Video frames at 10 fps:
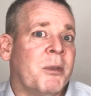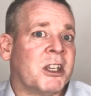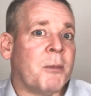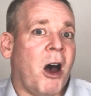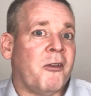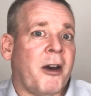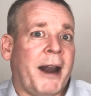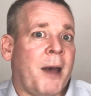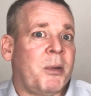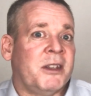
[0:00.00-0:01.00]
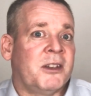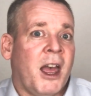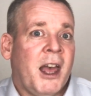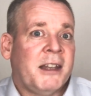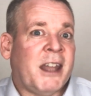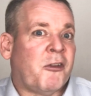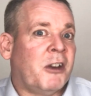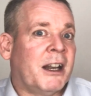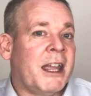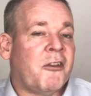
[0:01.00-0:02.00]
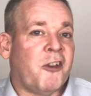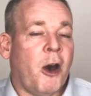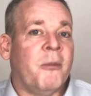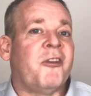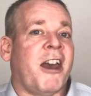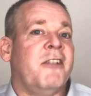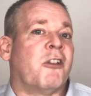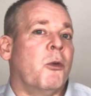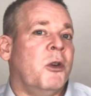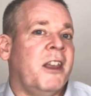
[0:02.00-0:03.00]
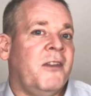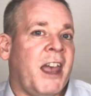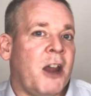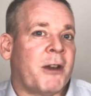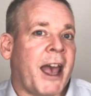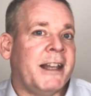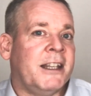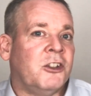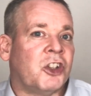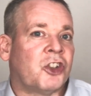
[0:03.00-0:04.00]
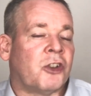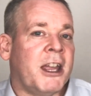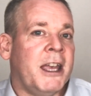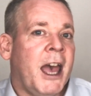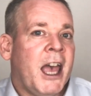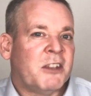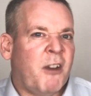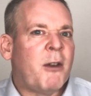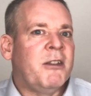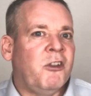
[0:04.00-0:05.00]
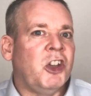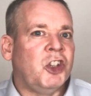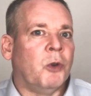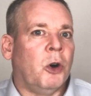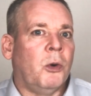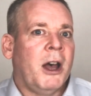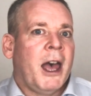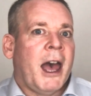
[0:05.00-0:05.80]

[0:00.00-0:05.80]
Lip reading: The smartphone app is definitely a firm favourite within the hearing aid industry. It's very visual.